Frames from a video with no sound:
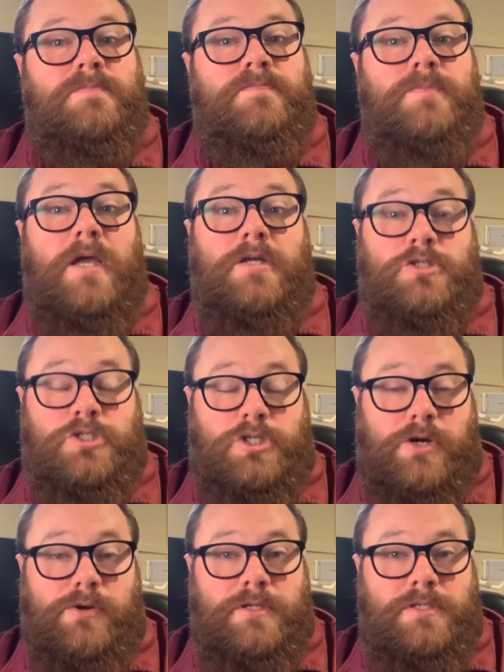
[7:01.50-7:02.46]

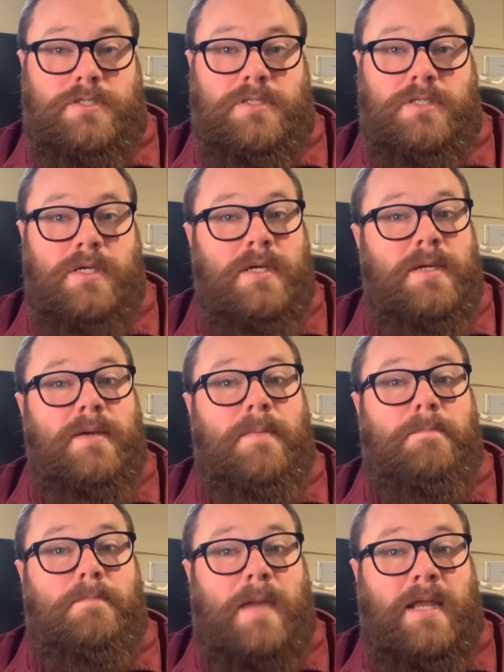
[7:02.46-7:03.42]
insurance,
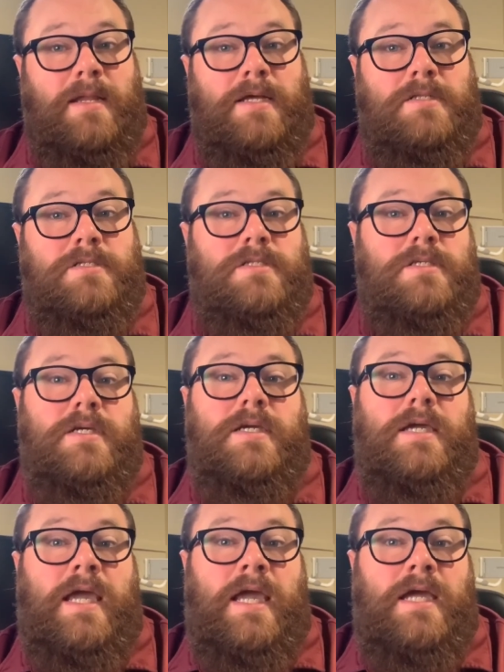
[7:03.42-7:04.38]
maintenance,
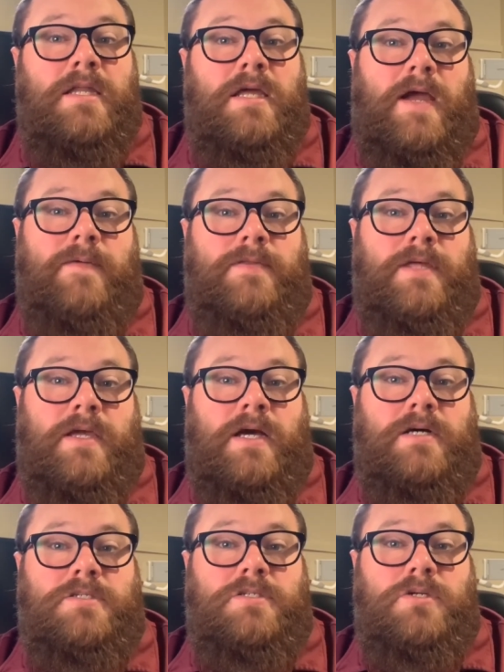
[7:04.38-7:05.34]
and everything
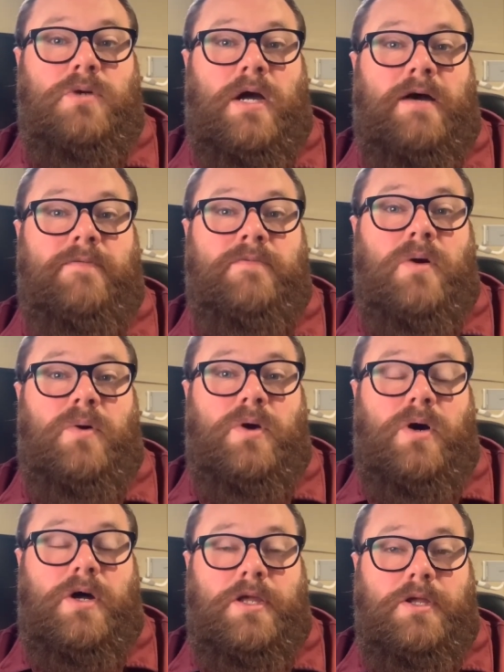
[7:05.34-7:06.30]
else you have going
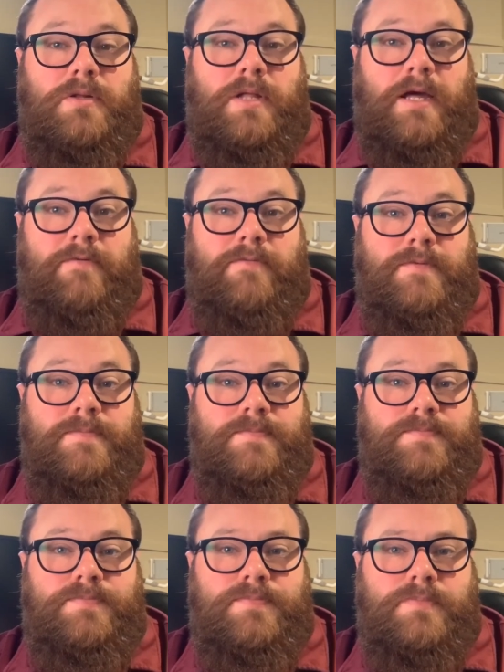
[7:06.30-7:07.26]
on in your life.
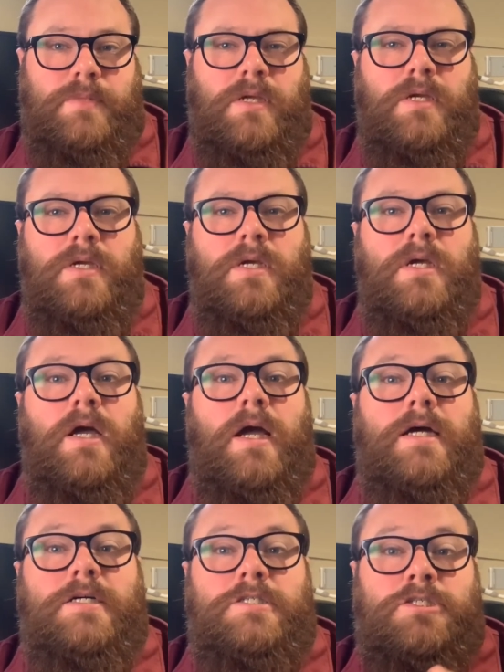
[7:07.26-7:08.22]

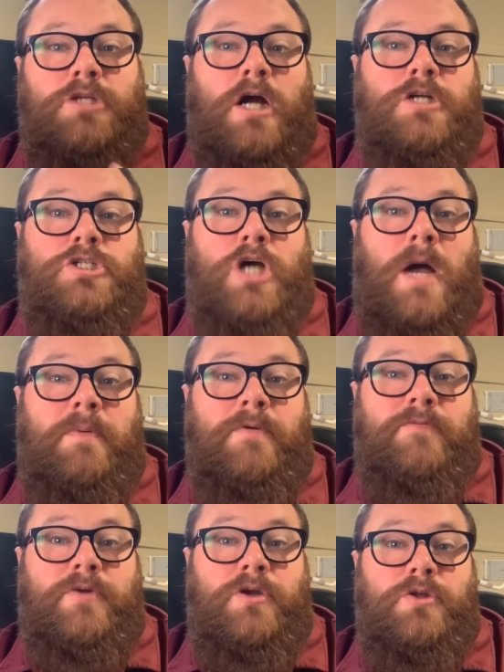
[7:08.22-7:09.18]
Start shopping
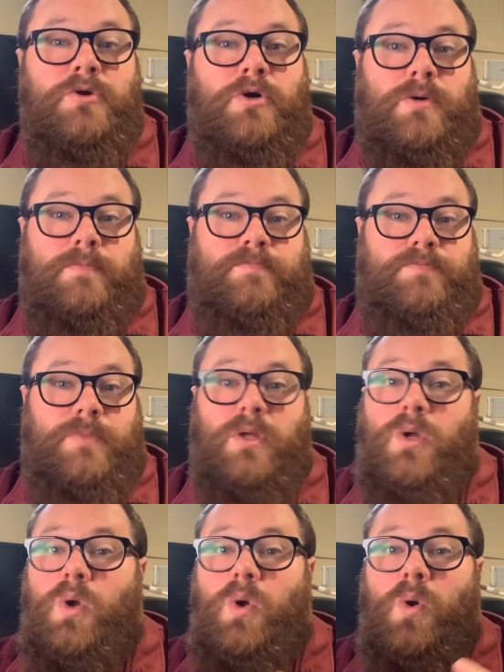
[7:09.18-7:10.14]
for your new home.
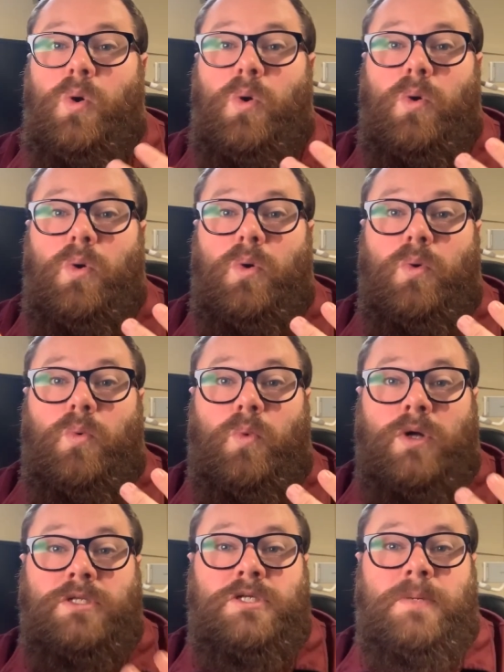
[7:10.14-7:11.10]

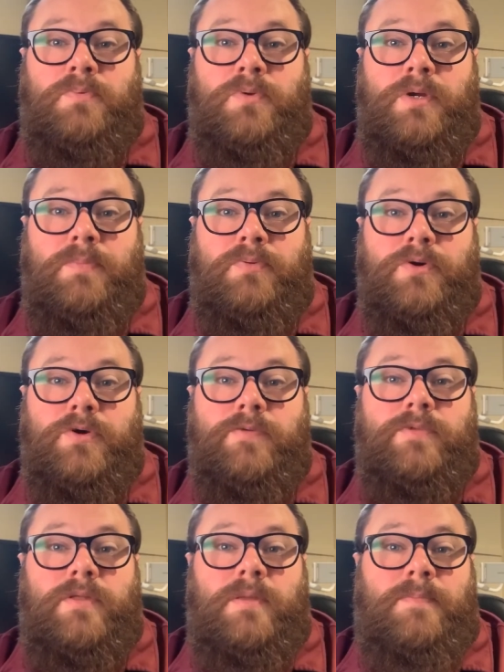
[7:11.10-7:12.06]
Once you're
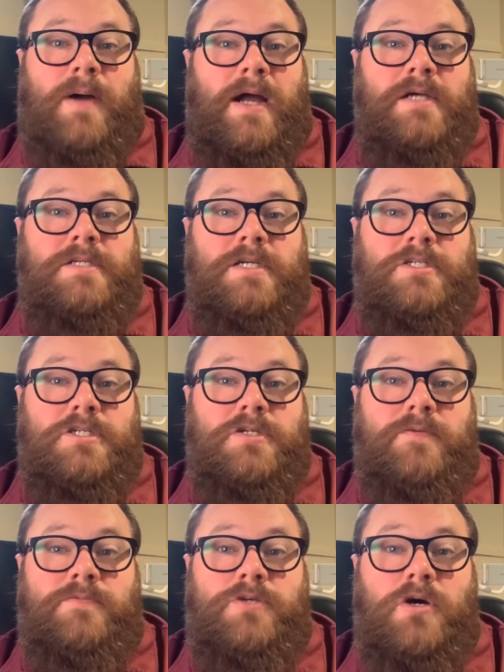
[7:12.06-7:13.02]
pre-approved, the buyer's agent
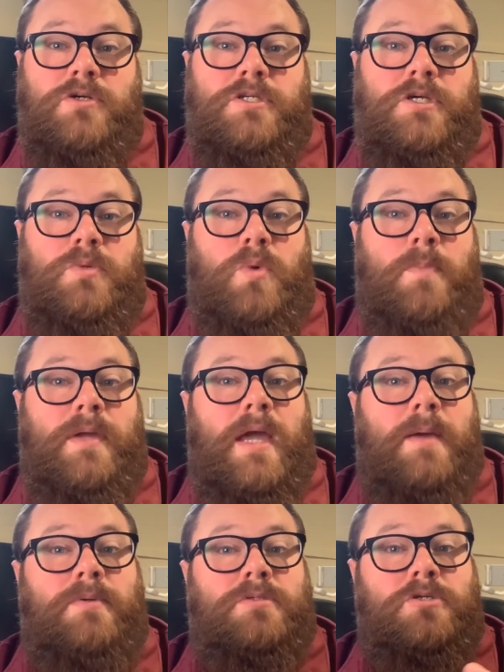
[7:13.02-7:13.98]
you've chosen will be
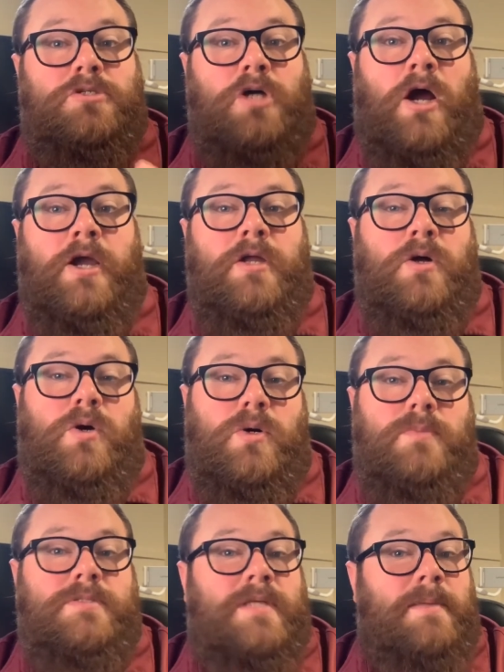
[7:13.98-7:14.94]
able to target
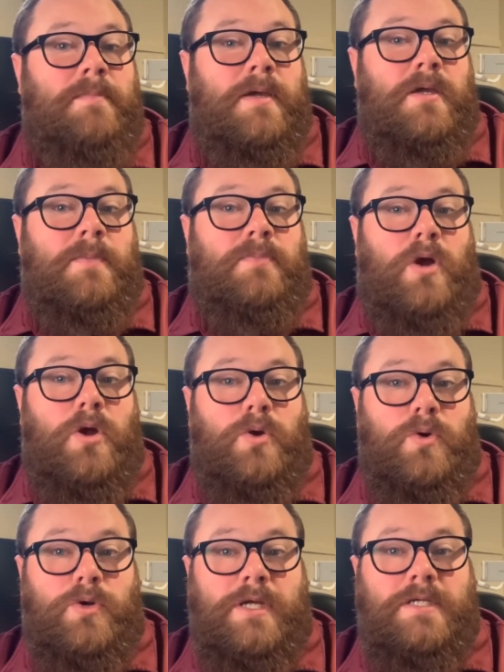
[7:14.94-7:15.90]
homes that meet your
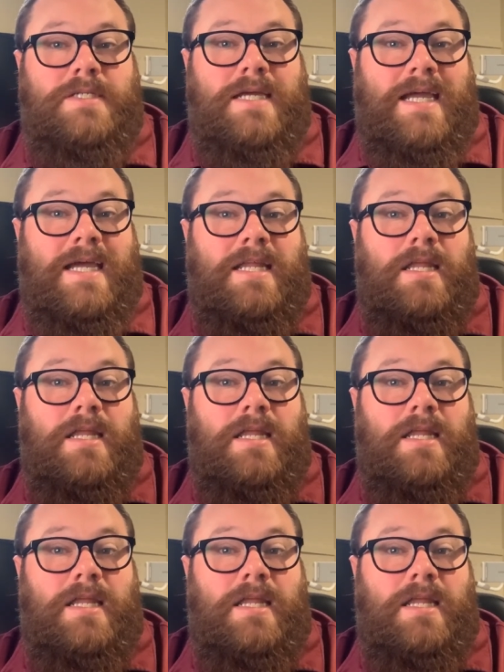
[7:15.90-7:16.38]
priorities and